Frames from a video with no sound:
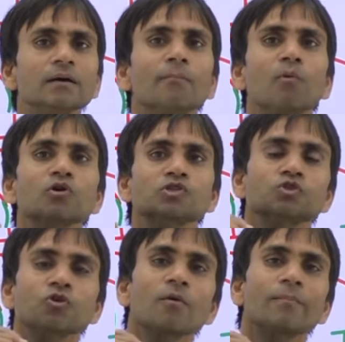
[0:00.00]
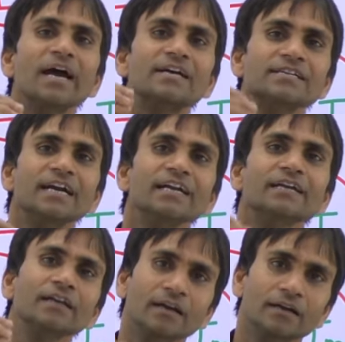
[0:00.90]
most of
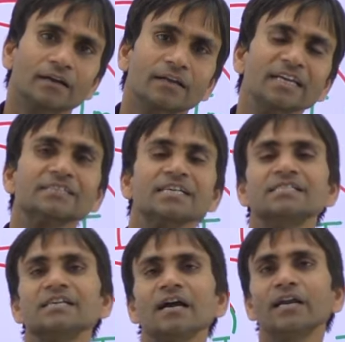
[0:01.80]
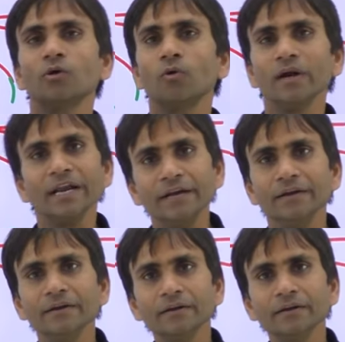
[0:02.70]
accidental cases are recorded,